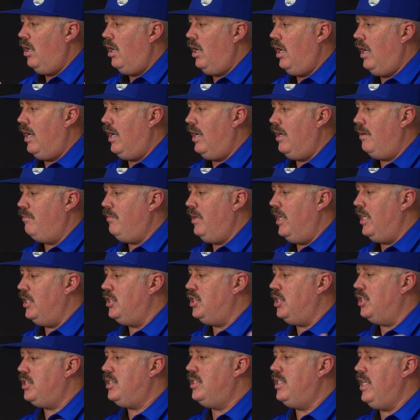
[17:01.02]
and
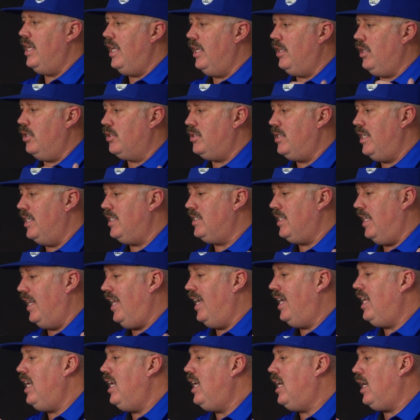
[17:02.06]
just seeing those things, and
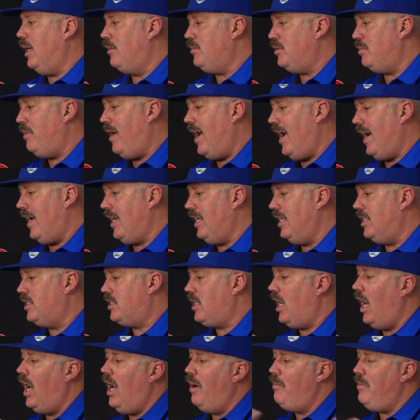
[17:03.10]
then he comes back and is
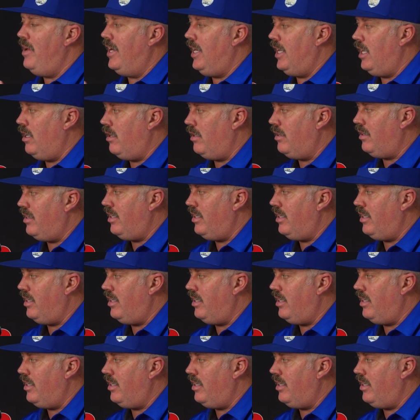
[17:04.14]
commenting on